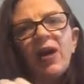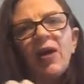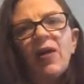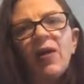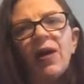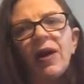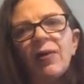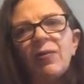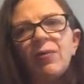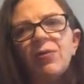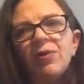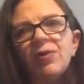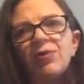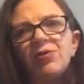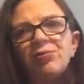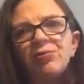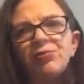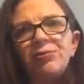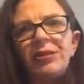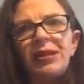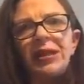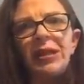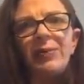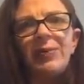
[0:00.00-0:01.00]
I was
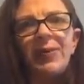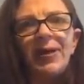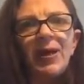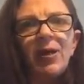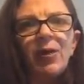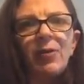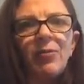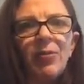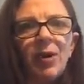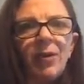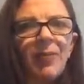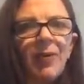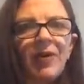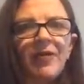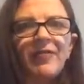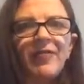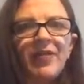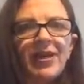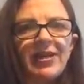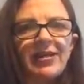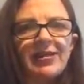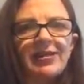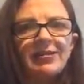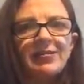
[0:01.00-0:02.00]
really big on my
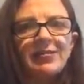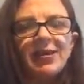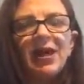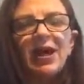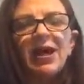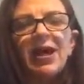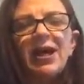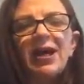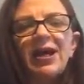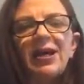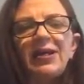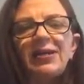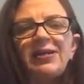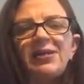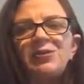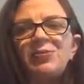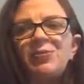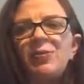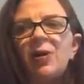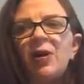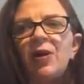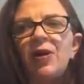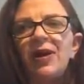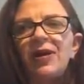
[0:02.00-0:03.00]
buffets and
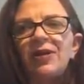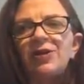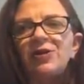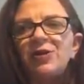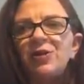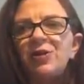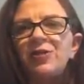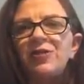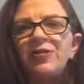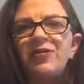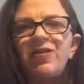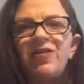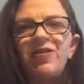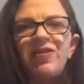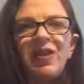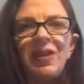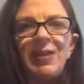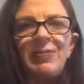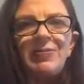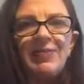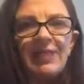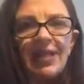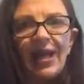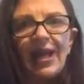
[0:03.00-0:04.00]
my sort of
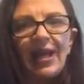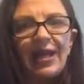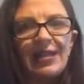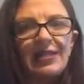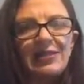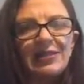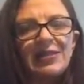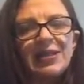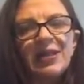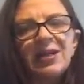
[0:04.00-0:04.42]
theme days.